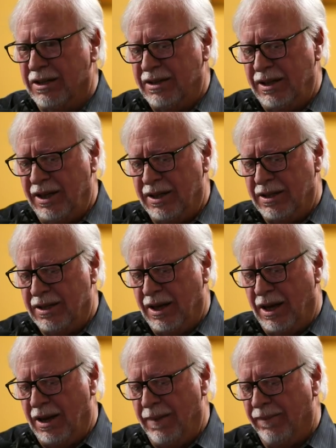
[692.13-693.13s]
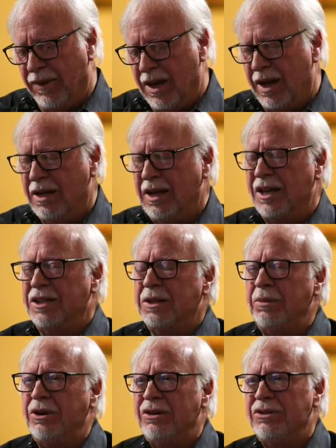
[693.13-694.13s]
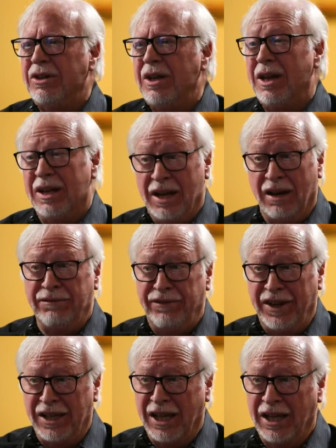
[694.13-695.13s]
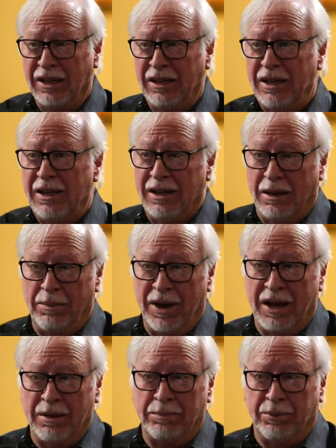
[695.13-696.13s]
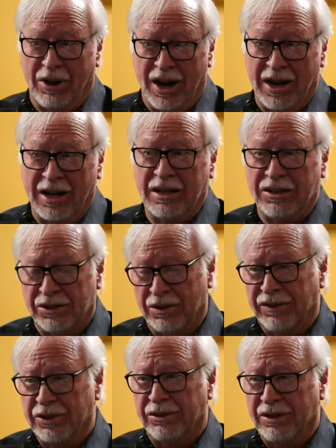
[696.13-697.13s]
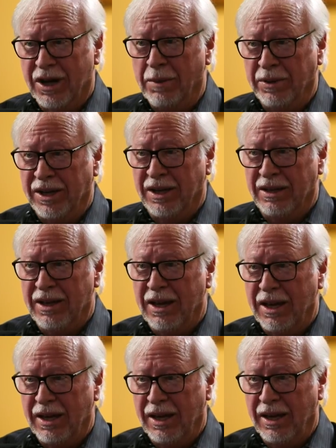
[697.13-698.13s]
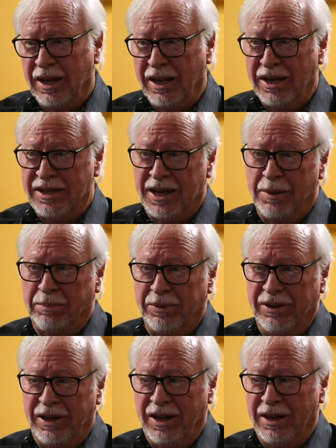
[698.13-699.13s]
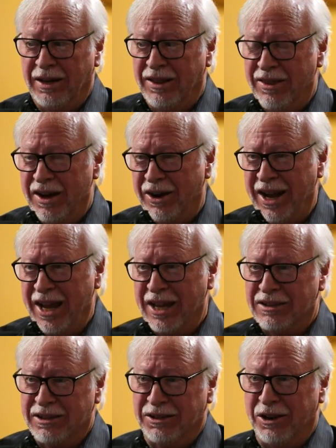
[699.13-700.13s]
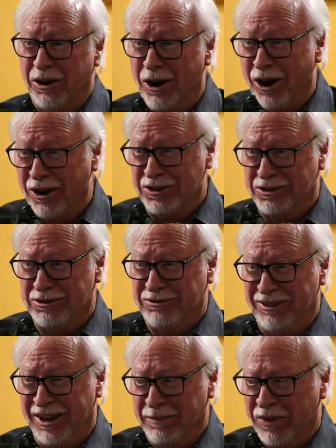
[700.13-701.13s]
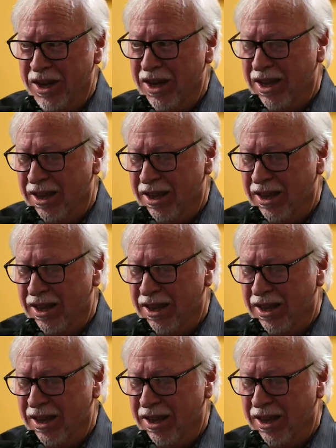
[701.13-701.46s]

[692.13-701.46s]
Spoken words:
It's a customer's gut feeling about a product, a service, or a company. It ends up in their heads, in their hearts, right?